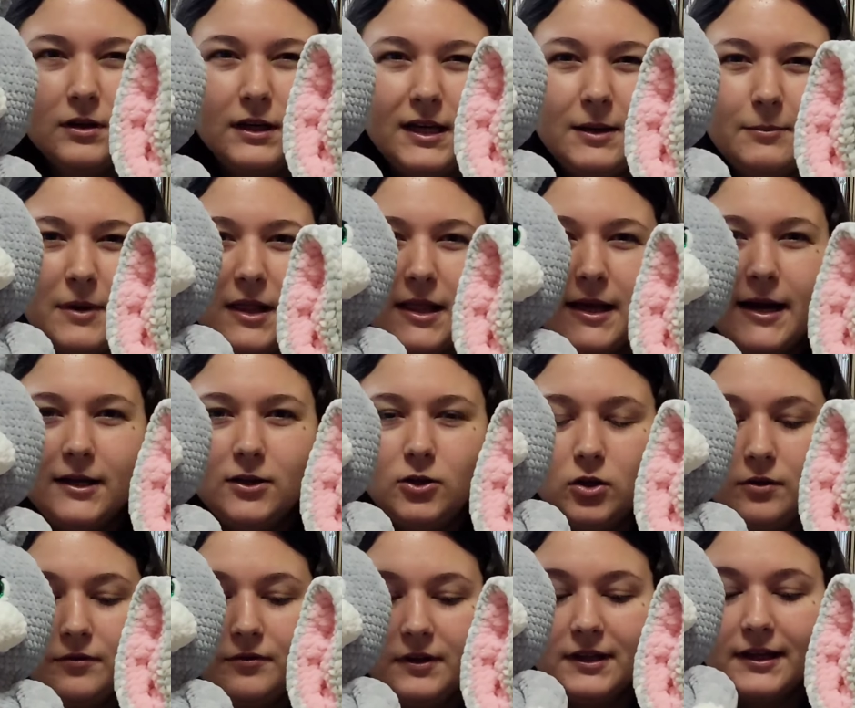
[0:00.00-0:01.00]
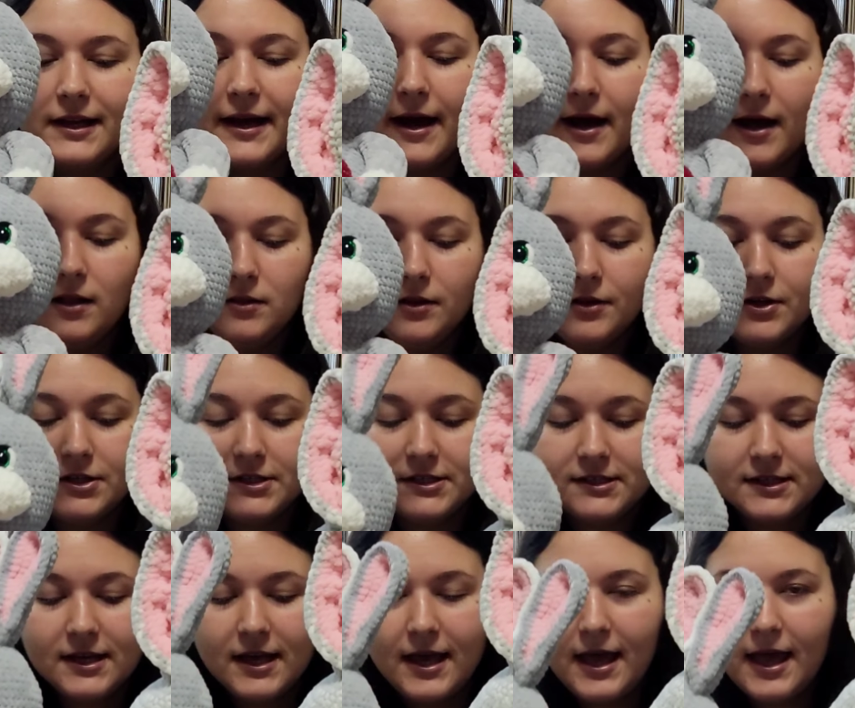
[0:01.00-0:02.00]
Himalaya dolphin
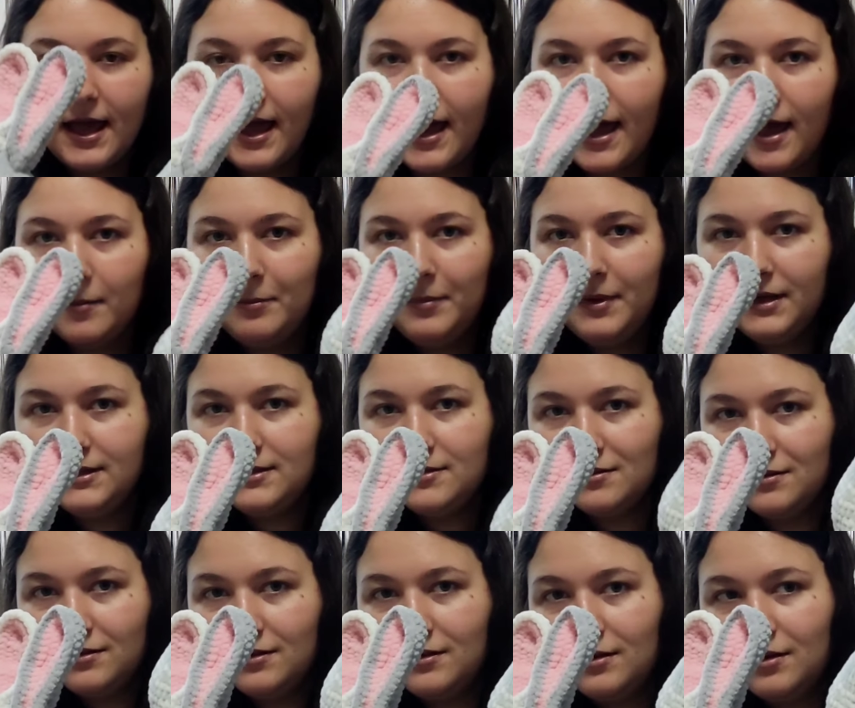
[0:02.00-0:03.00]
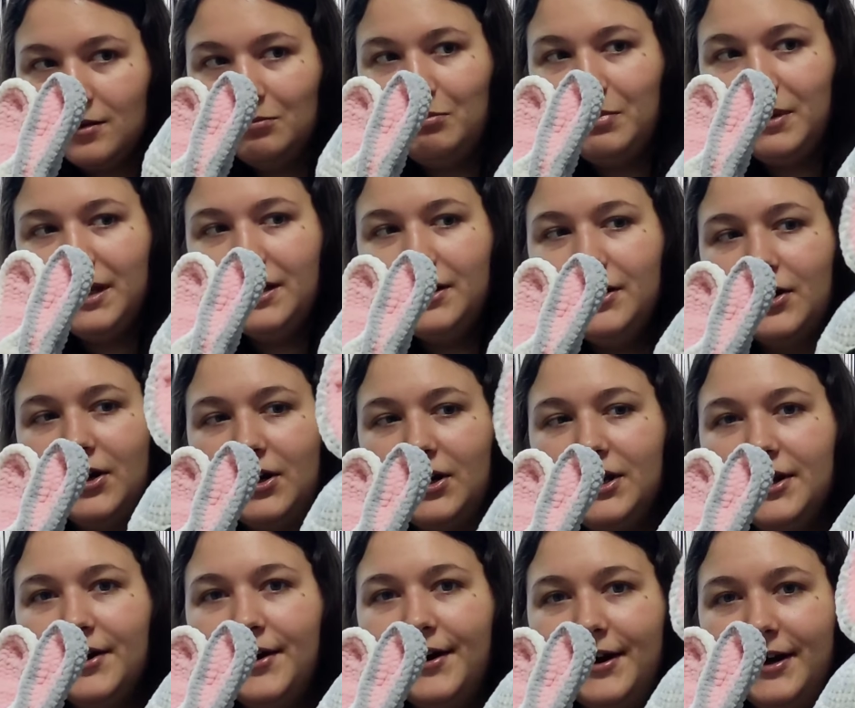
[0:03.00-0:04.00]
colors a bit bigger
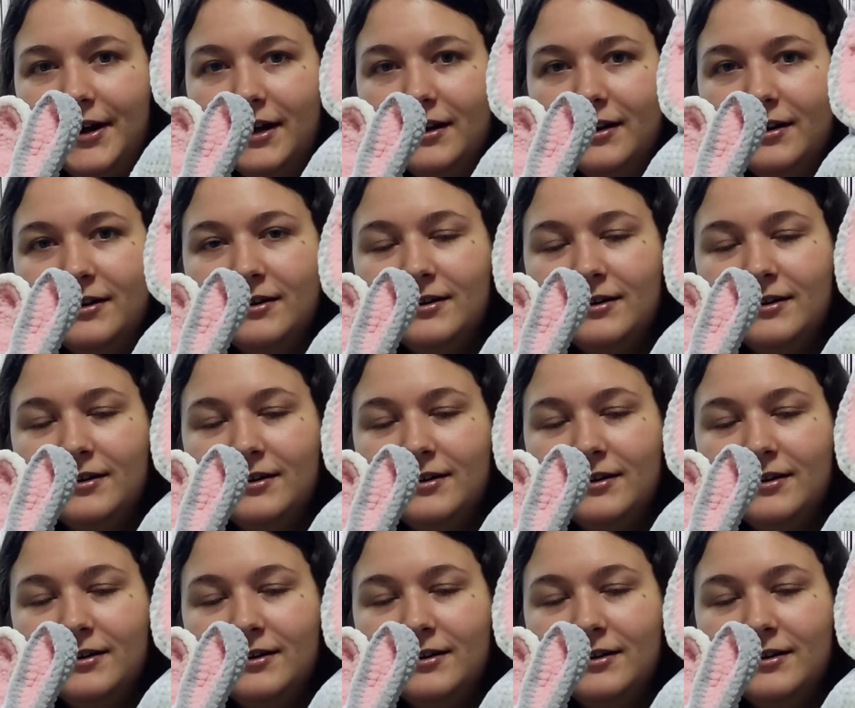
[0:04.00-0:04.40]
yarn.